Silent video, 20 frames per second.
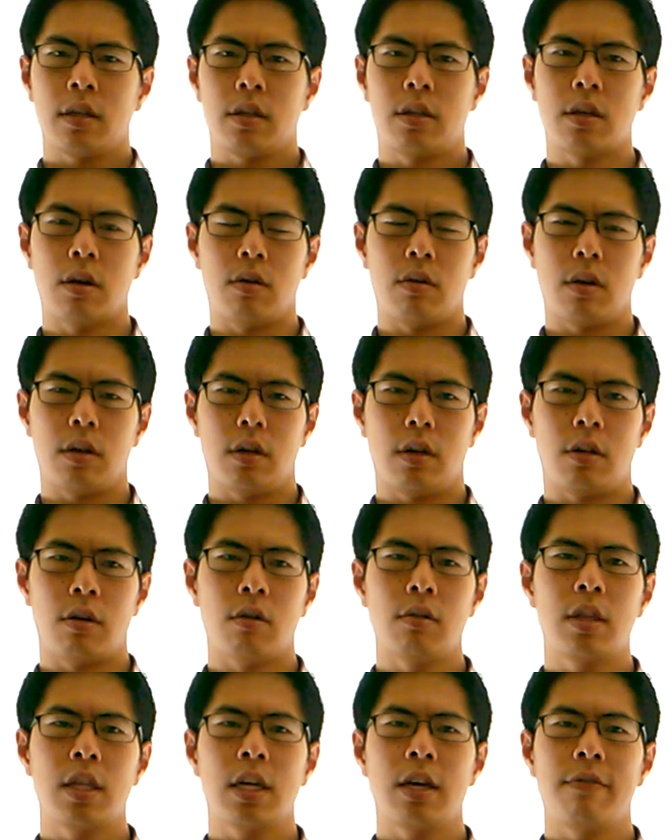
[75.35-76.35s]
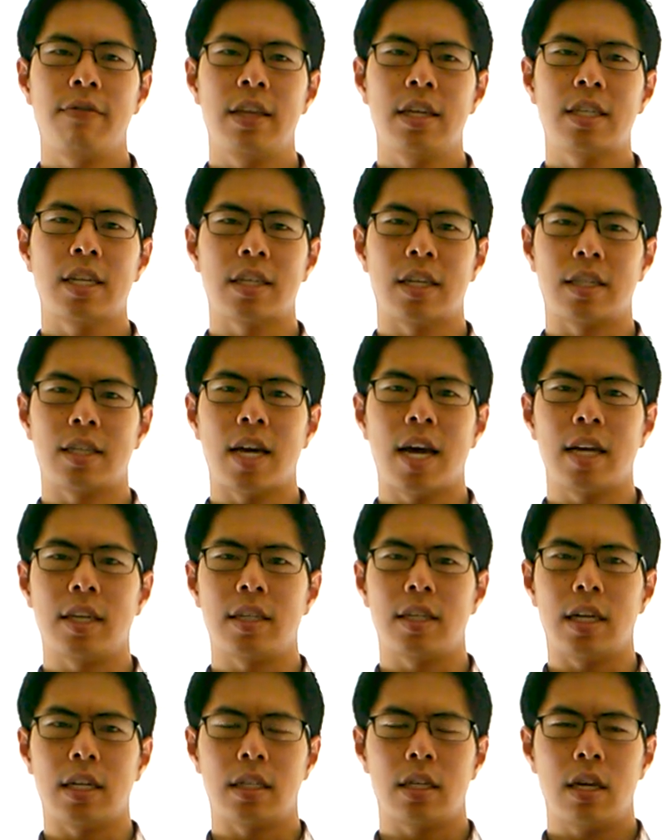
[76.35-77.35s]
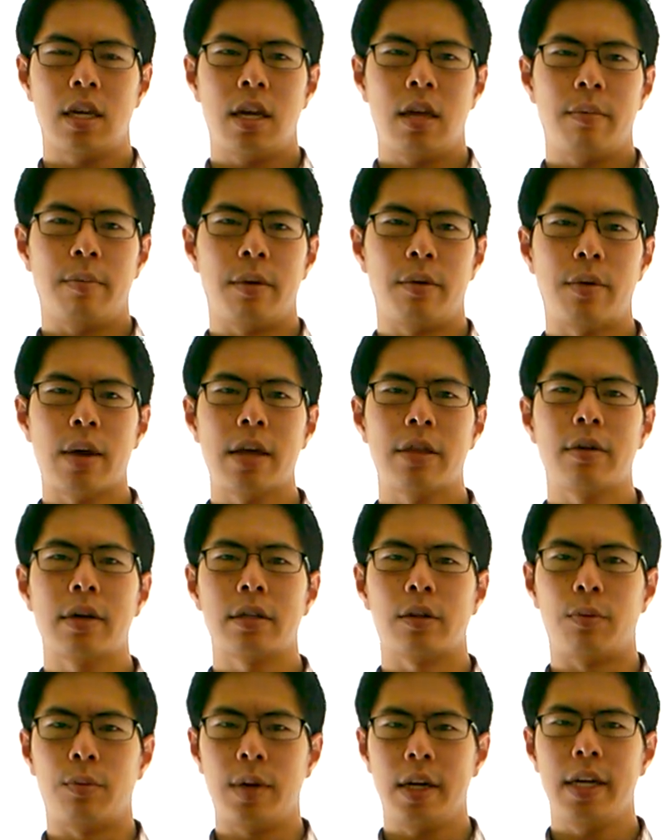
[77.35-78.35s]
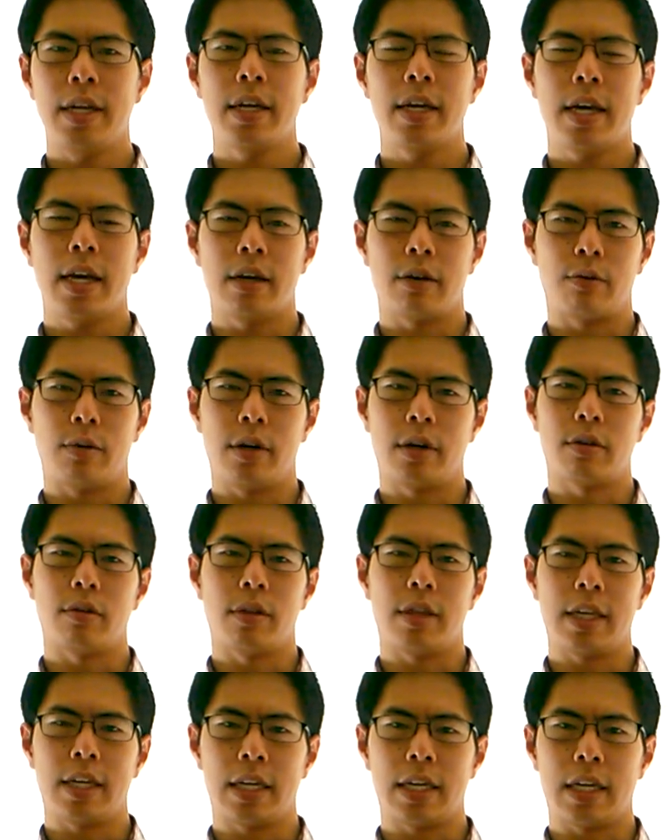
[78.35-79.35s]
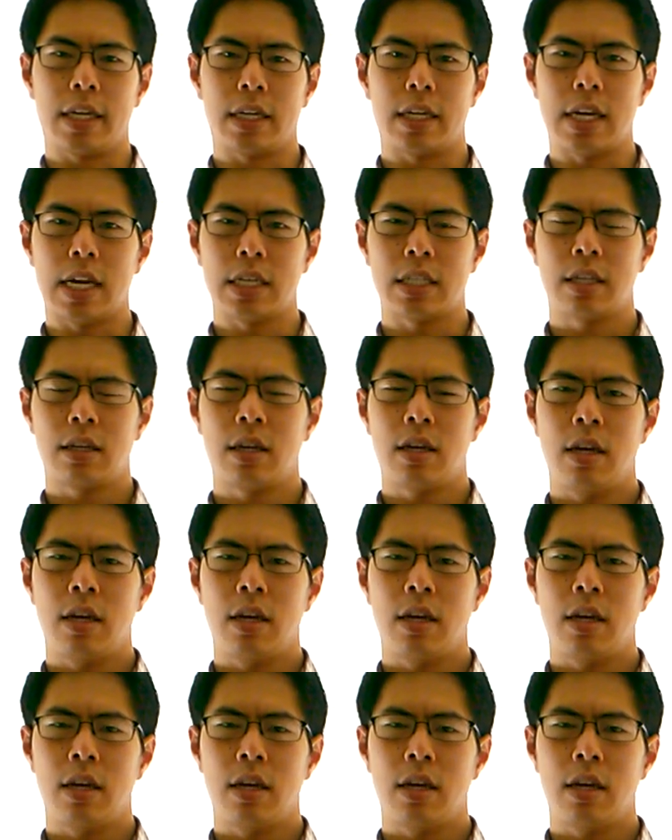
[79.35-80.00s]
So, don't think of this as a science test, but rather as a reading and critical thinking test.